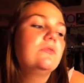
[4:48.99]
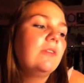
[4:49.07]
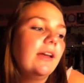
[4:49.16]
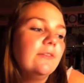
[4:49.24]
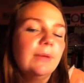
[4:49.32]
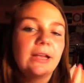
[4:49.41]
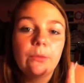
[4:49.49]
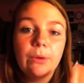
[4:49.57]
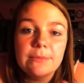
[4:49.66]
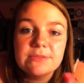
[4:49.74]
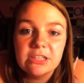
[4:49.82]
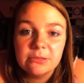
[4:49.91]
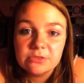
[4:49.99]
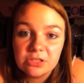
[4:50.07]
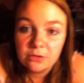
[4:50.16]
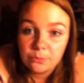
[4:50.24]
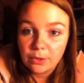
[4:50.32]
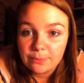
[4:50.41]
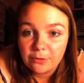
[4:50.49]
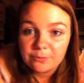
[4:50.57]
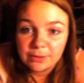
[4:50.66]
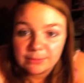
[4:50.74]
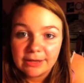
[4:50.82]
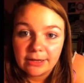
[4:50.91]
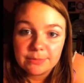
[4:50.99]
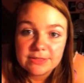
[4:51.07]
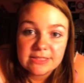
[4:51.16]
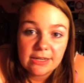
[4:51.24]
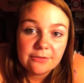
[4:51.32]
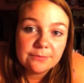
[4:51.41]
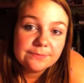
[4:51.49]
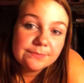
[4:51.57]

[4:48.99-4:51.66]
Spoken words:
I have makeup wipes in here. I'm just gonna wipe off my makeup and stuff.